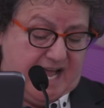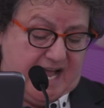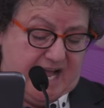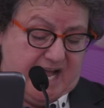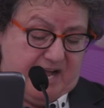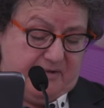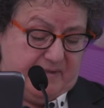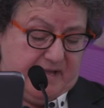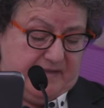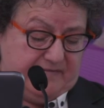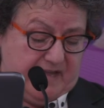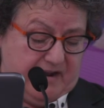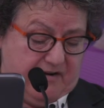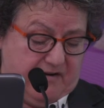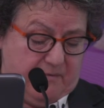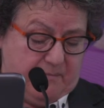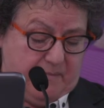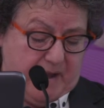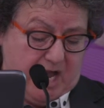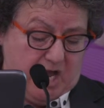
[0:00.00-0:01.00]
And
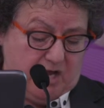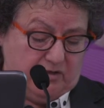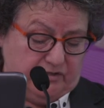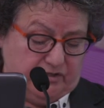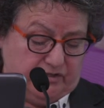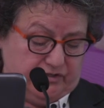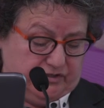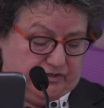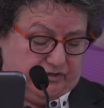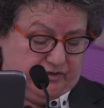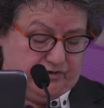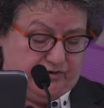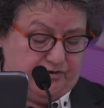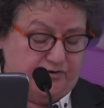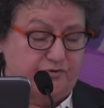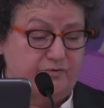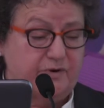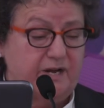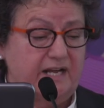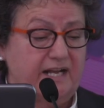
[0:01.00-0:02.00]
they're about
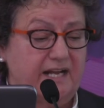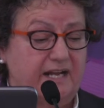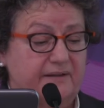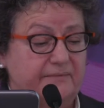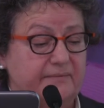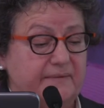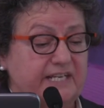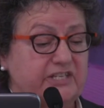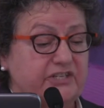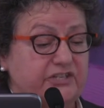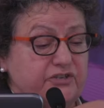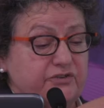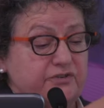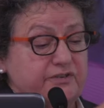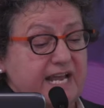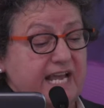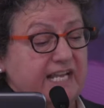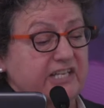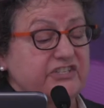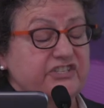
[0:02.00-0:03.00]
to issue
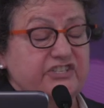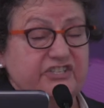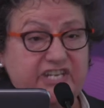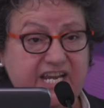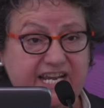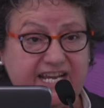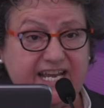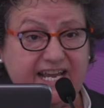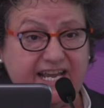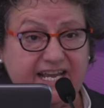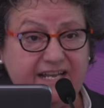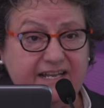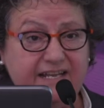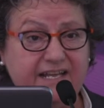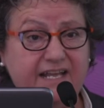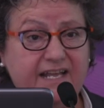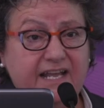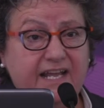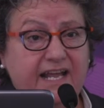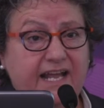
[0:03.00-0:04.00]
next year
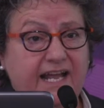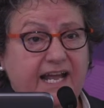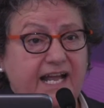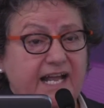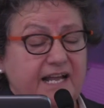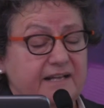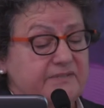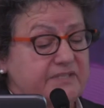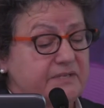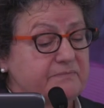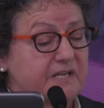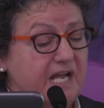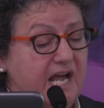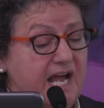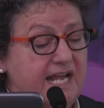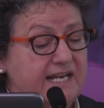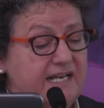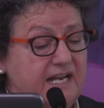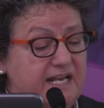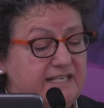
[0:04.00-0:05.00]
some
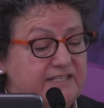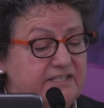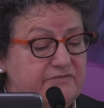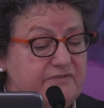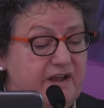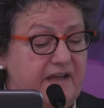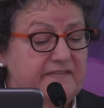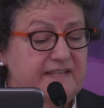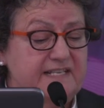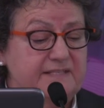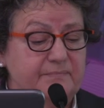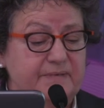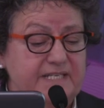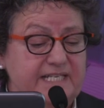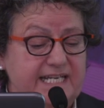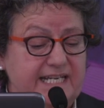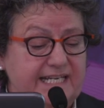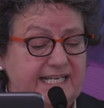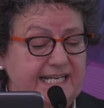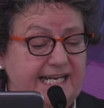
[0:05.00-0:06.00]
guidelines around this
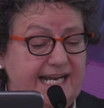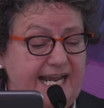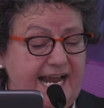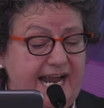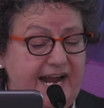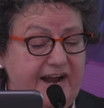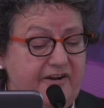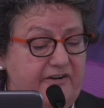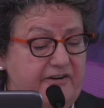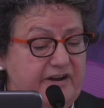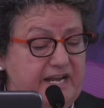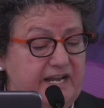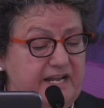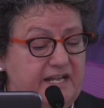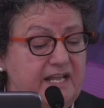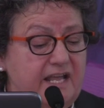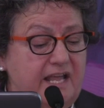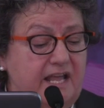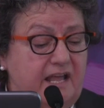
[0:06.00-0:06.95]
particular area,